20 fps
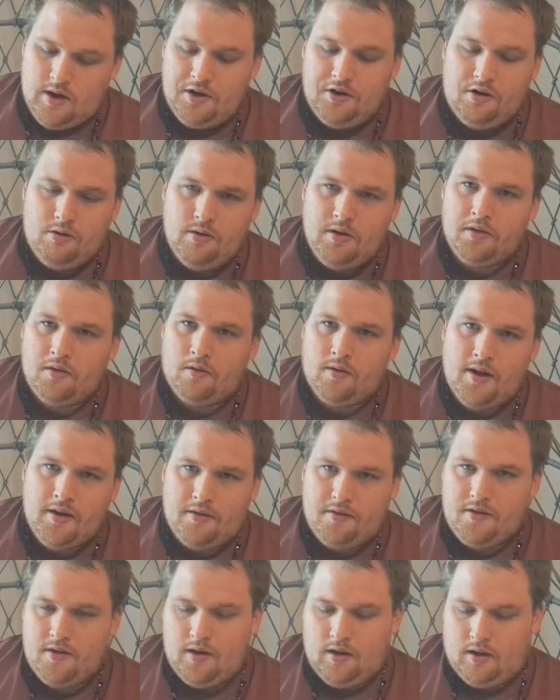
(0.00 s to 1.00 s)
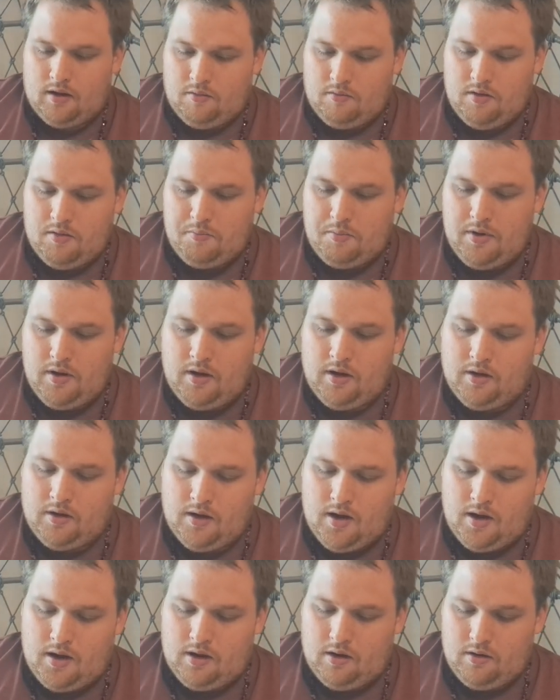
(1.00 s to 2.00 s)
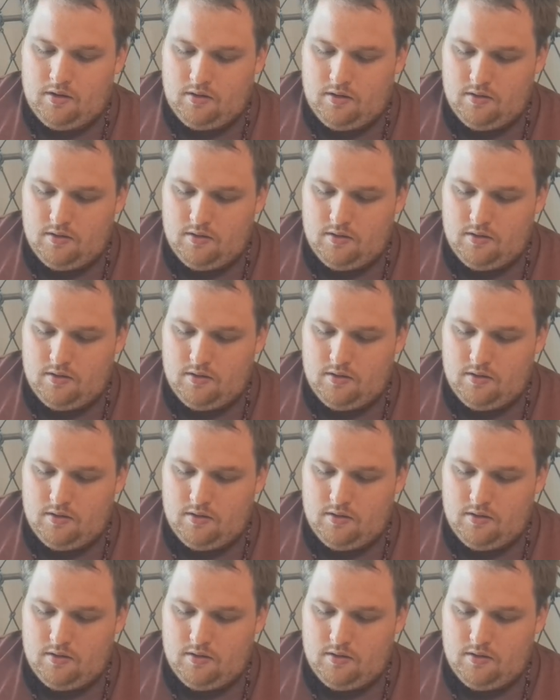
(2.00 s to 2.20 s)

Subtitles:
doing the right thing. It being a knight.